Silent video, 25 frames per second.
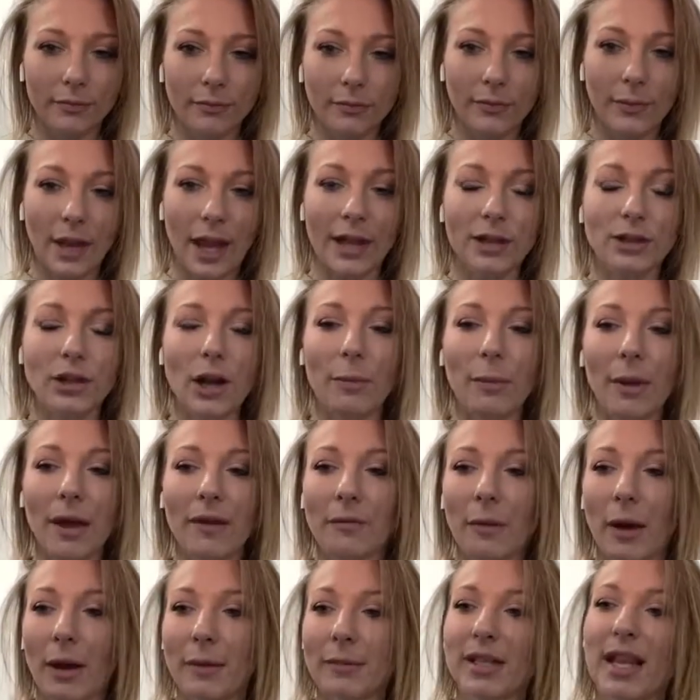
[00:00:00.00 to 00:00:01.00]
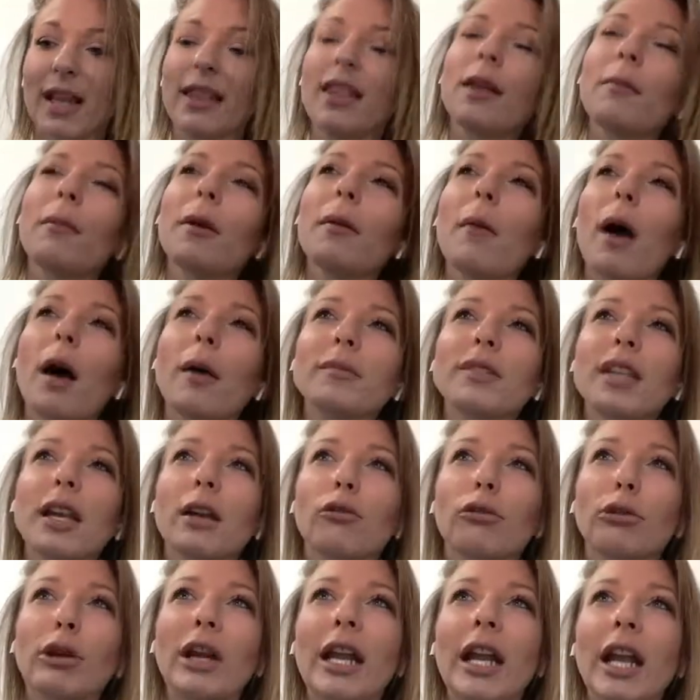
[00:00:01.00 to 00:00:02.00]
I drop F-bombs. And then my mom's
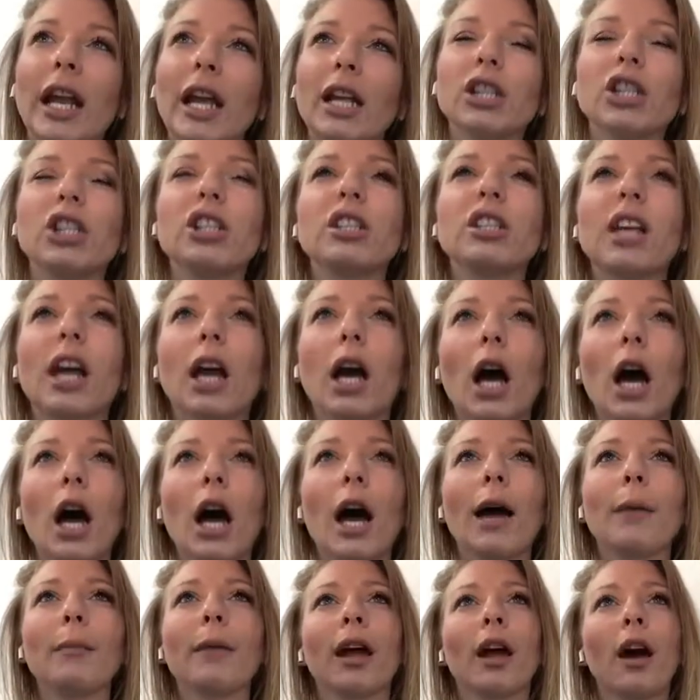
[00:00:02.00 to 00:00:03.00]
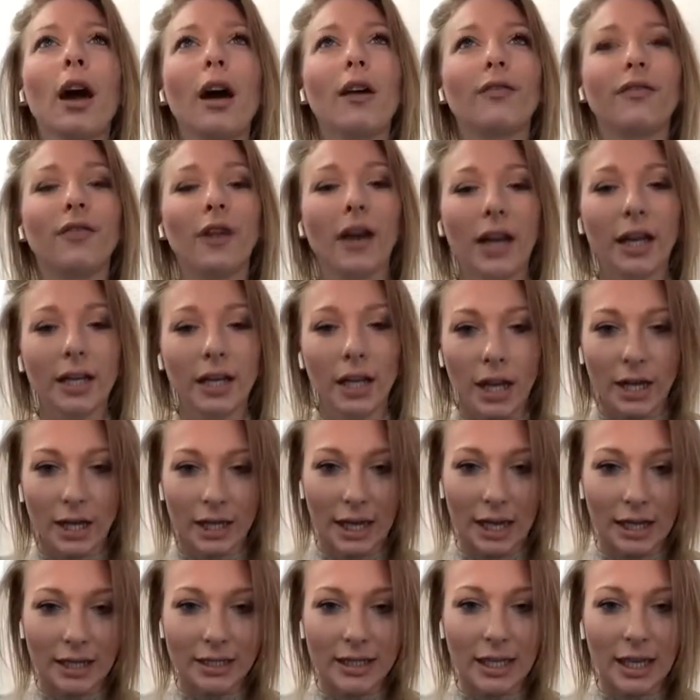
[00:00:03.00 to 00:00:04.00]
like reading it and she's like, huh? I'm like, oh, fuck a duck,
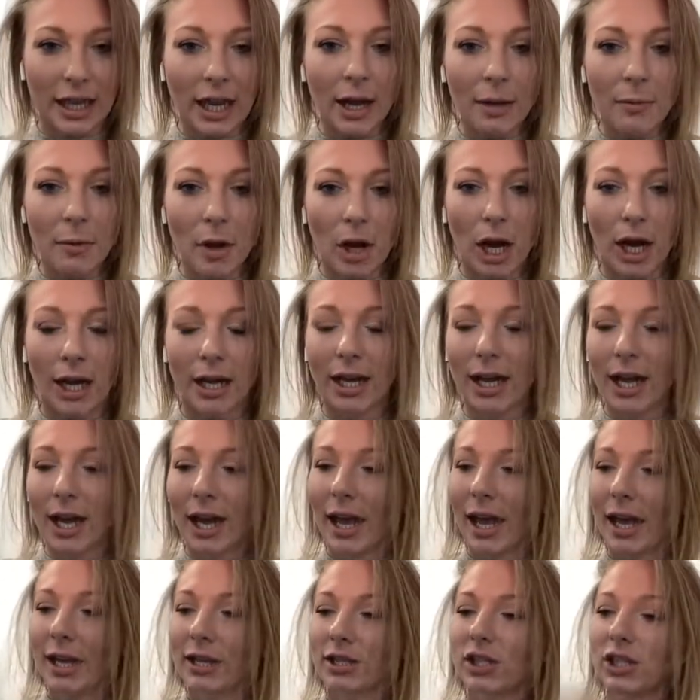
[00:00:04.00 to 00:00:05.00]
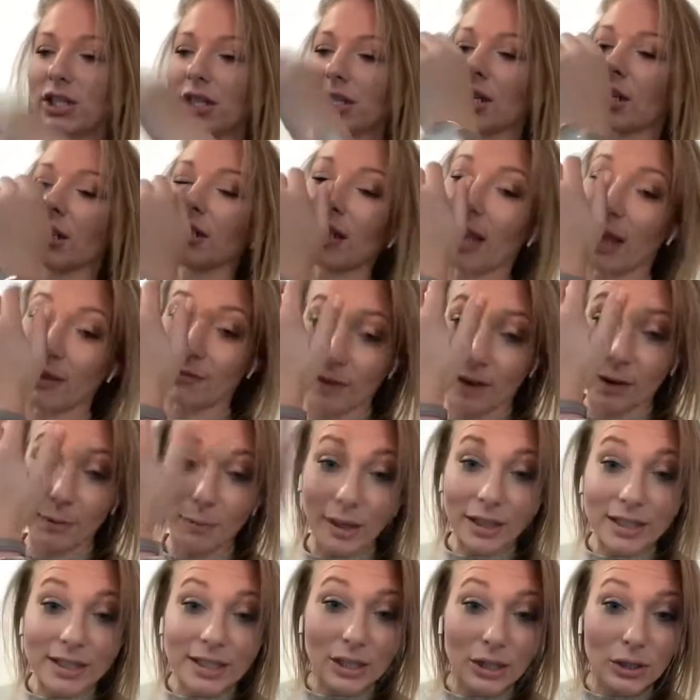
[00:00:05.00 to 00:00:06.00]
Nancy, come on. And she starts laughing. I'm
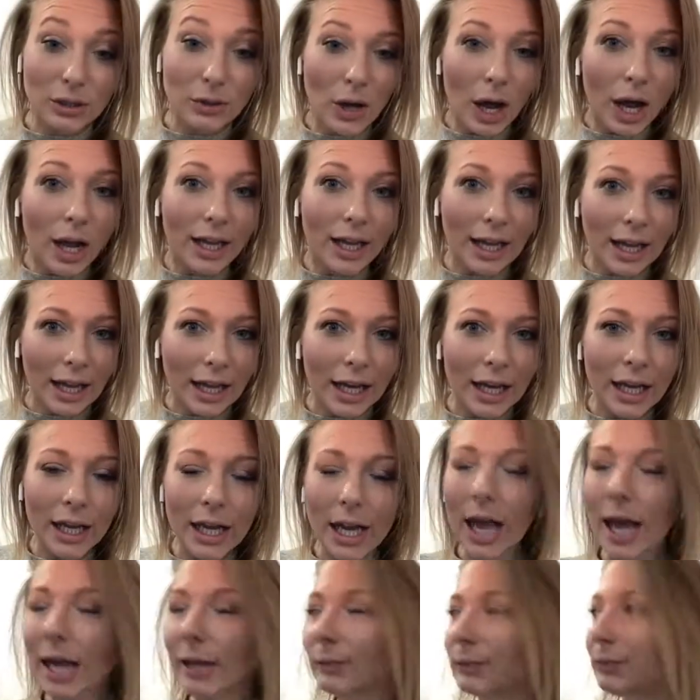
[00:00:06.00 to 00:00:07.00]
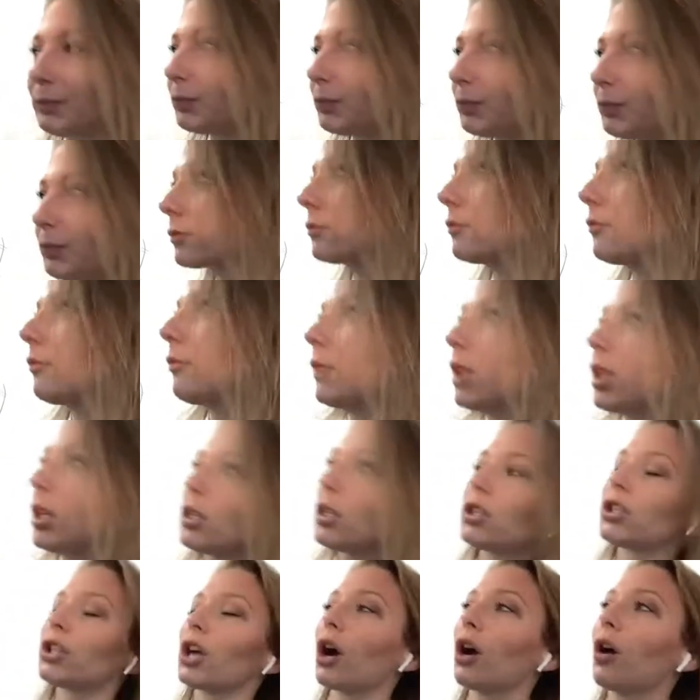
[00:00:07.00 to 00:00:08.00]
like, did you not get it yet?
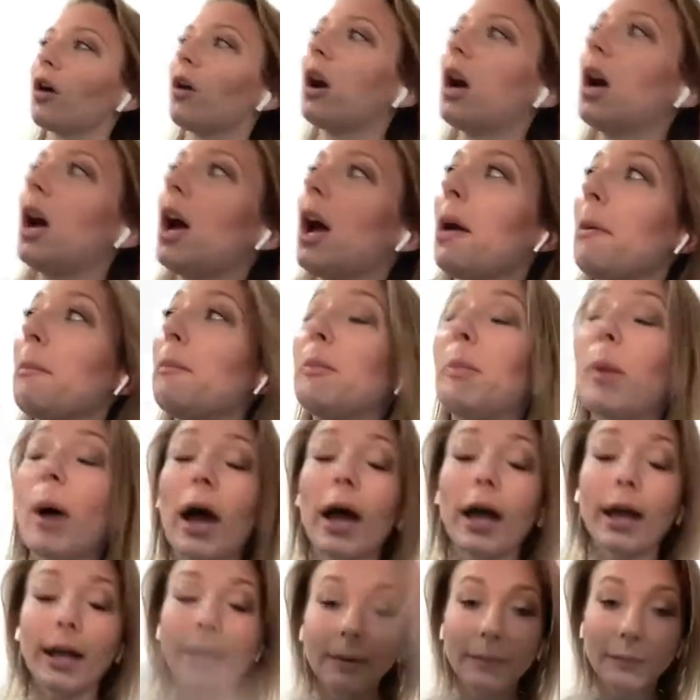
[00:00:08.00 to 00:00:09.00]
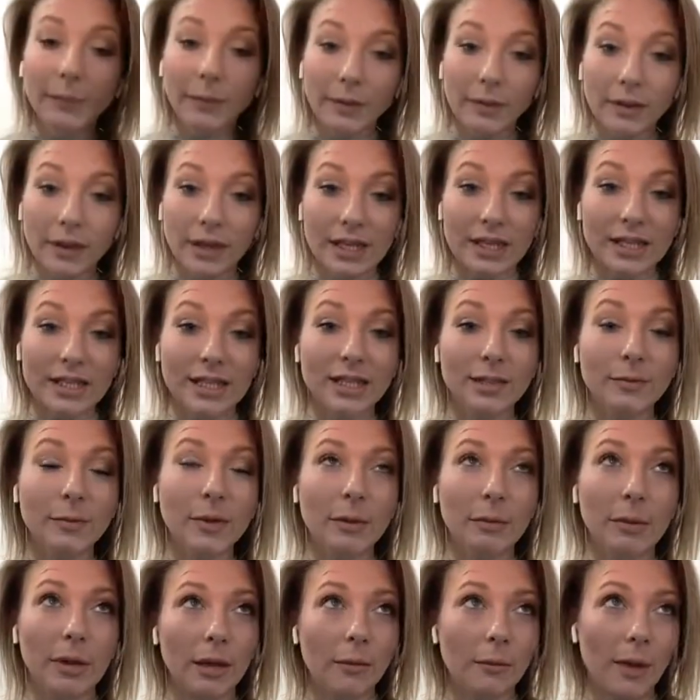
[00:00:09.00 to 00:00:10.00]
So, but this is
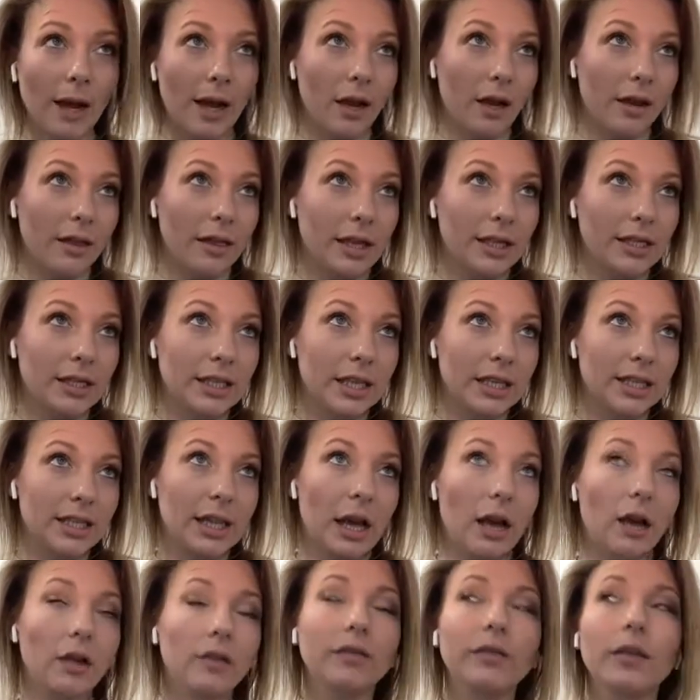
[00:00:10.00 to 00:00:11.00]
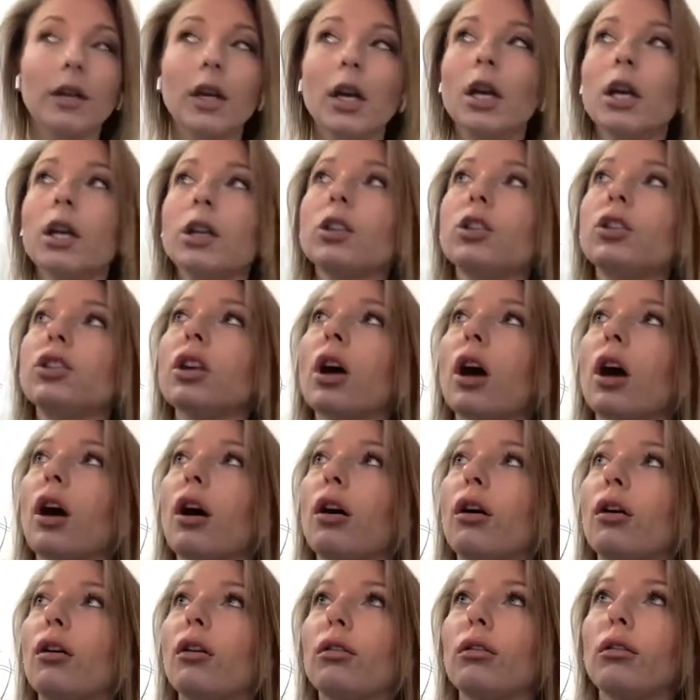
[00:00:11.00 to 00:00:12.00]
me being my authentic self.
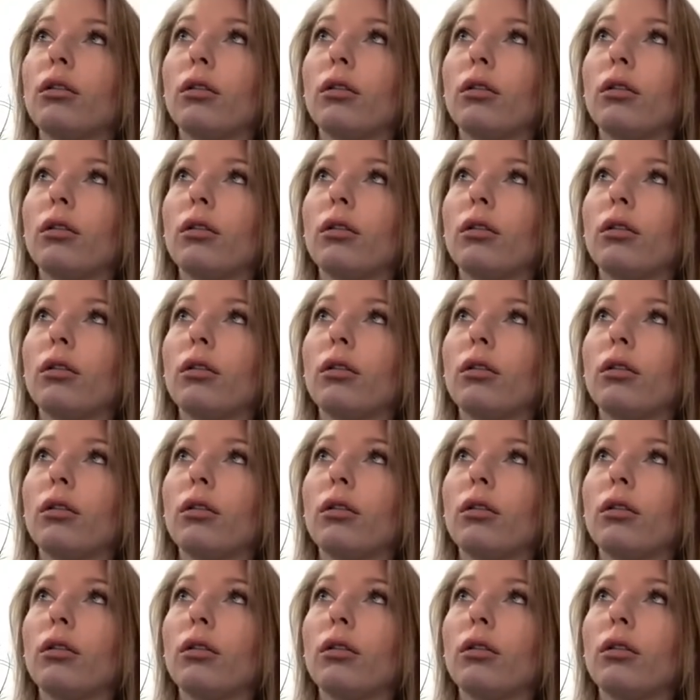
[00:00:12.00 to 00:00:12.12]
So